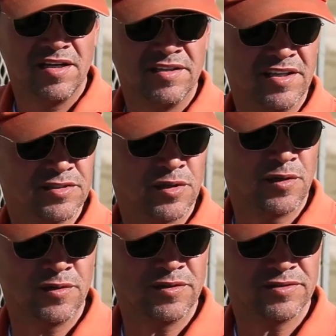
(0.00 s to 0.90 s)
and they
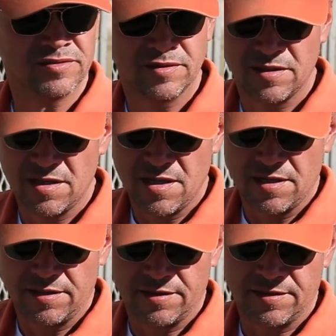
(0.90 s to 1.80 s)
turn.
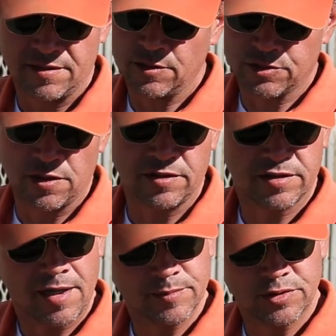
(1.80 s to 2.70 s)
They'll turn,
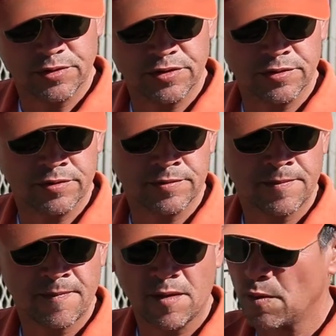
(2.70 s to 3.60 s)
come to you,
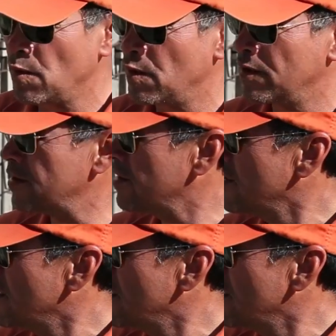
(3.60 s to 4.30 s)
or